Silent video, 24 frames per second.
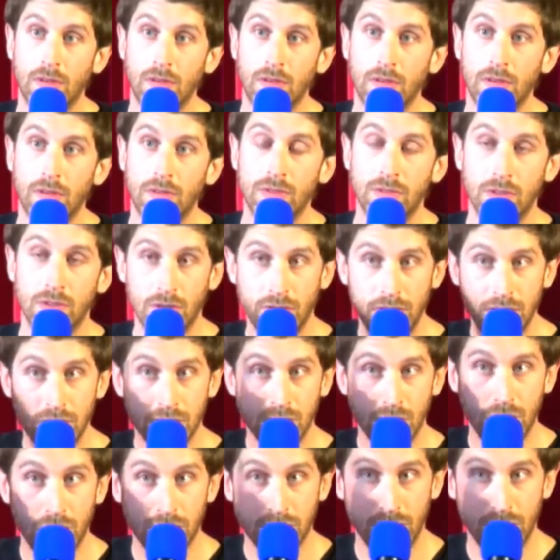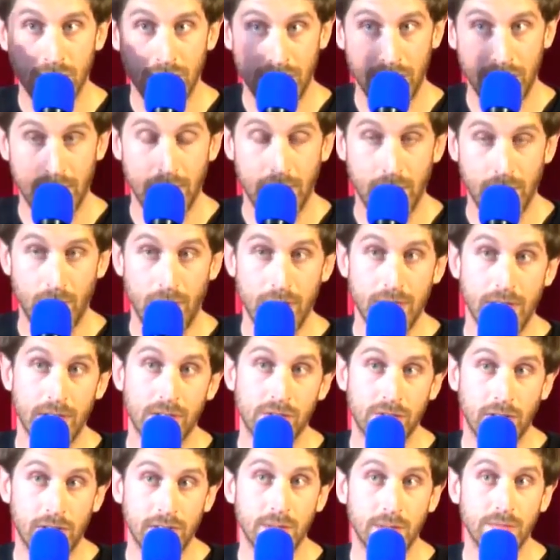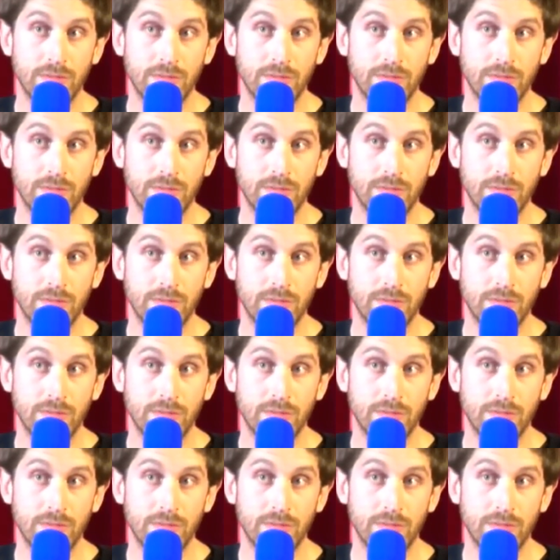So these thoughts are, in a way, they're trying to